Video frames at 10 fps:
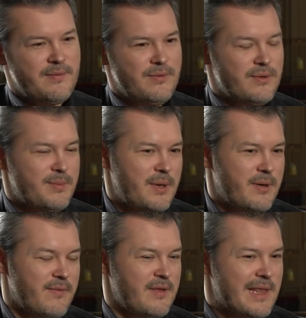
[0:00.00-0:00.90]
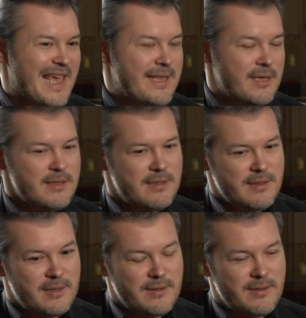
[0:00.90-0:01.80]
To speak of the latest,
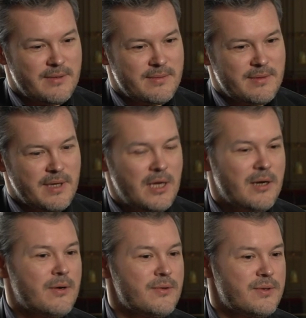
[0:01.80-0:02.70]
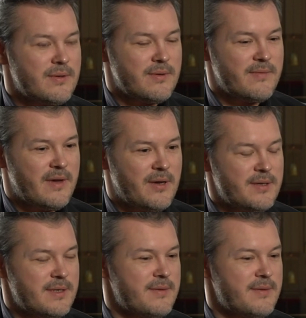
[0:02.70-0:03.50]
heroes of ours,